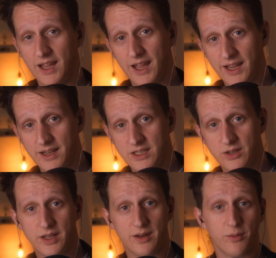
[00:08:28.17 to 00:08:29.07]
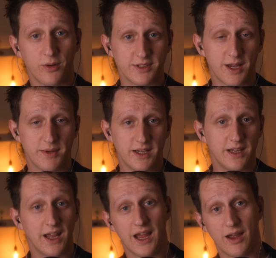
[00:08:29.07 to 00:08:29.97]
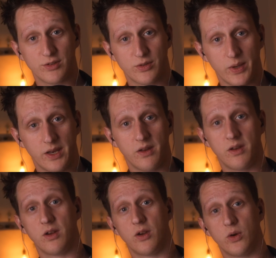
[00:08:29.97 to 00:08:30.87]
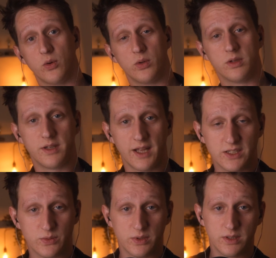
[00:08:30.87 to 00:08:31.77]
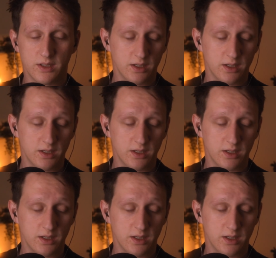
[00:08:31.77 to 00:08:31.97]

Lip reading: Hey, how you doing? What's happening? How's Sweden? Cool, nice one.